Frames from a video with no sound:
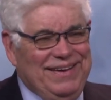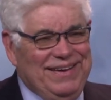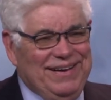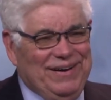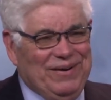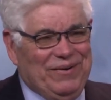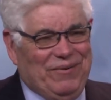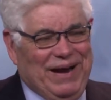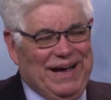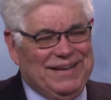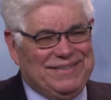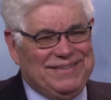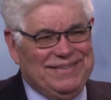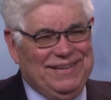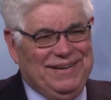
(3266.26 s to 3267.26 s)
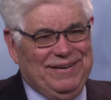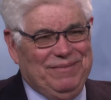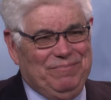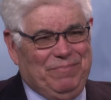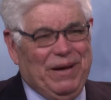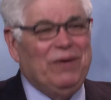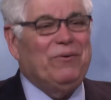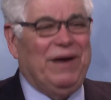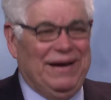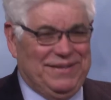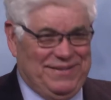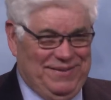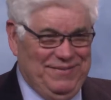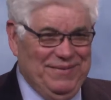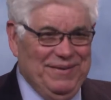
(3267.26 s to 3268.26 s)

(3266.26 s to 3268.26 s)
the uh, grants, uh, Pell grants.